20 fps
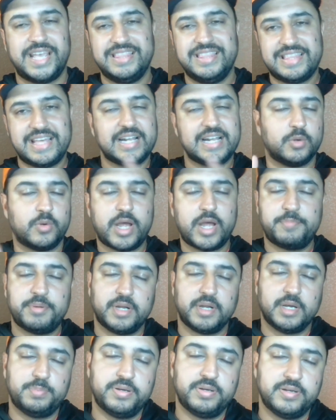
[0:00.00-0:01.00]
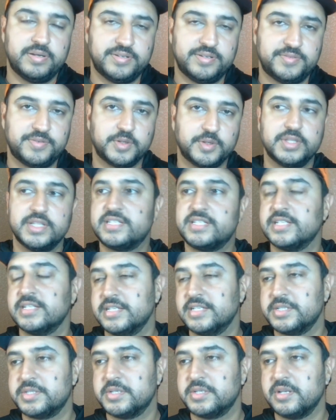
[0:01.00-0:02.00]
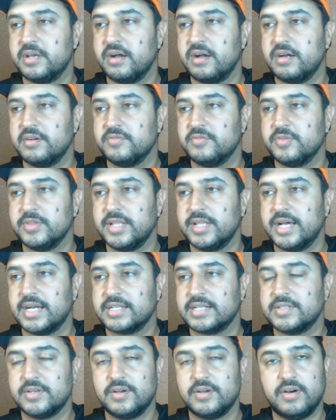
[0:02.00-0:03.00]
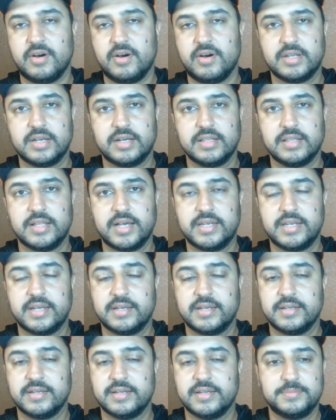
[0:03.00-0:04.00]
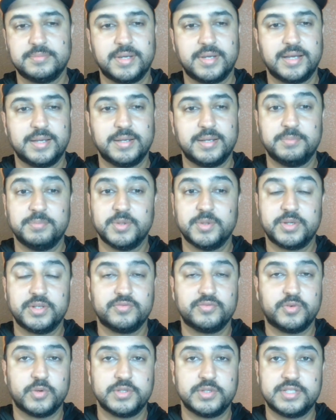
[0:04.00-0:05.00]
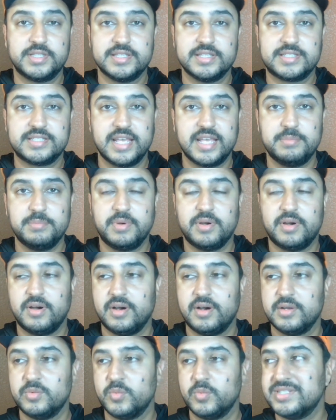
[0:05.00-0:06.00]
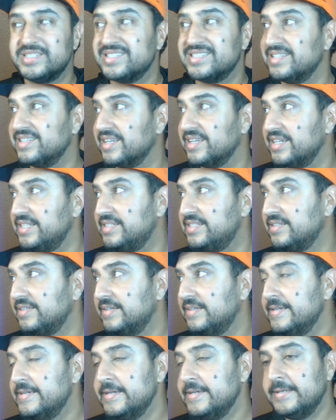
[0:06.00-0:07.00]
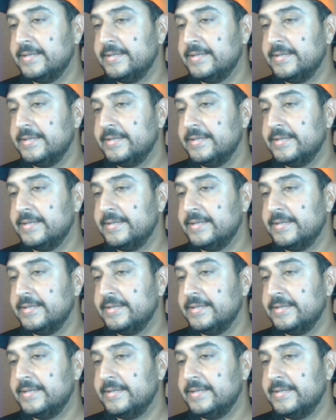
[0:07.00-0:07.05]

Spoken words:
And that'll wrap it up for this edition of Locked On Illini. I'm looking forward to this game on Wednesday night.